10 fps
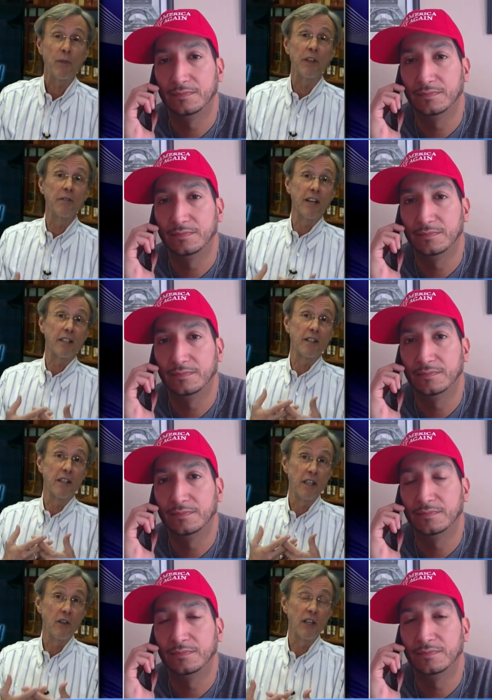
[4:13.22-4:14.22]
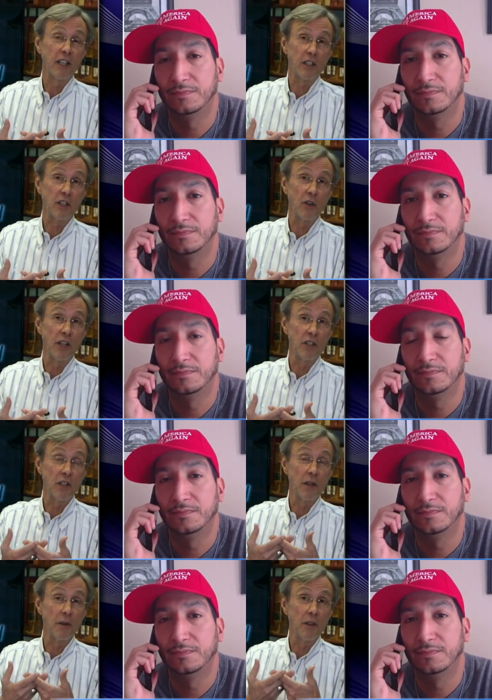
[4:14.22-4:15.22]
Speaker 1: In fact, the
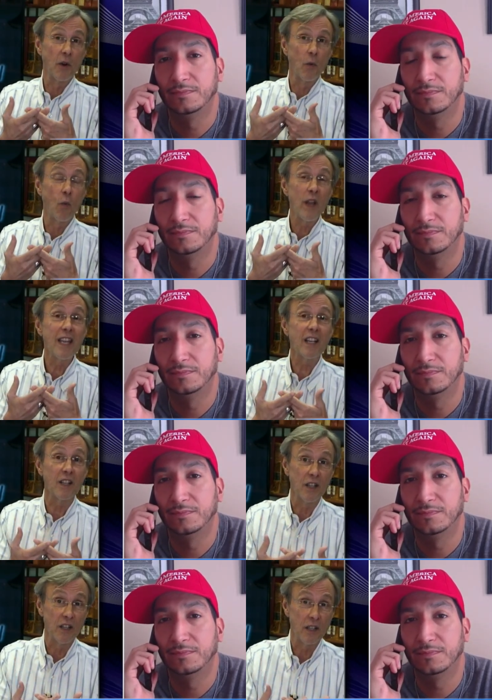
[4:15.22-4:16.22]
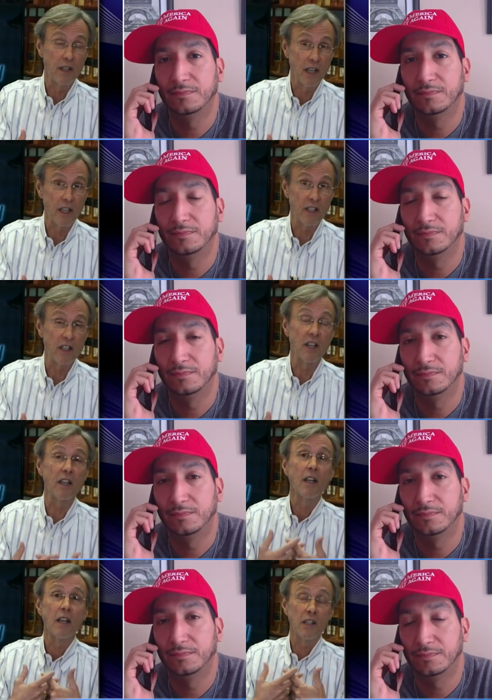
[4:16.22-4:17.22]
neonicotinoids, the weakened
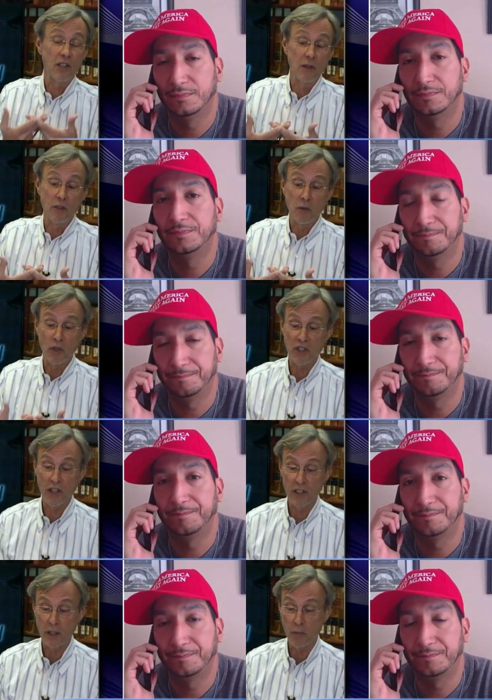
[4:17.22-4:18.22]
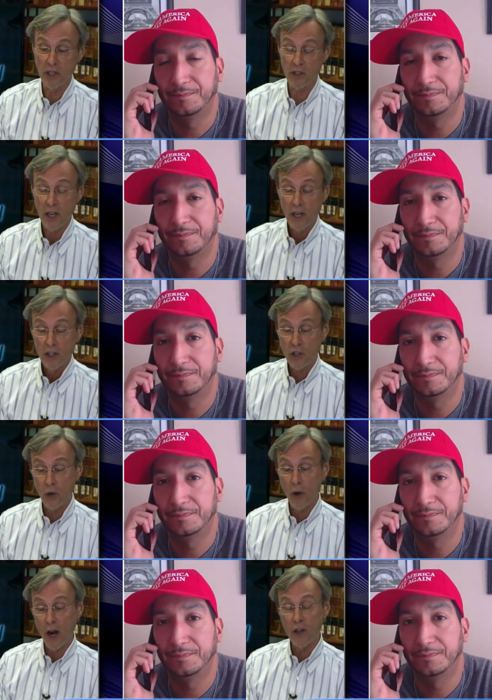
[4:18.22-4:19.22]
nicotine, seems to be what's killing the bees.
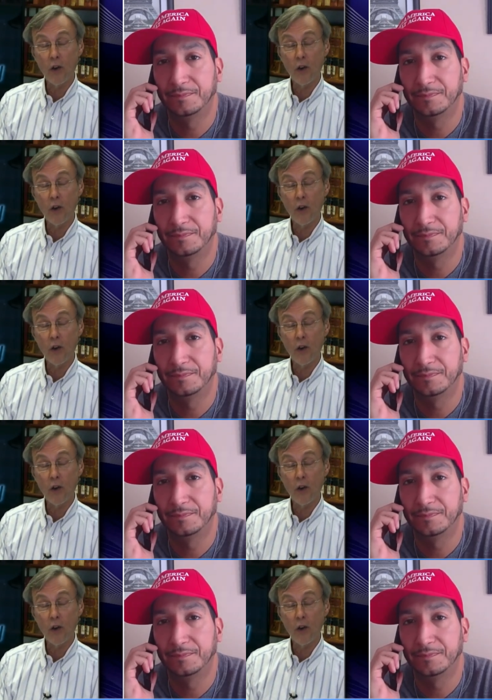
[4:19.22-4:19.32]
So, are you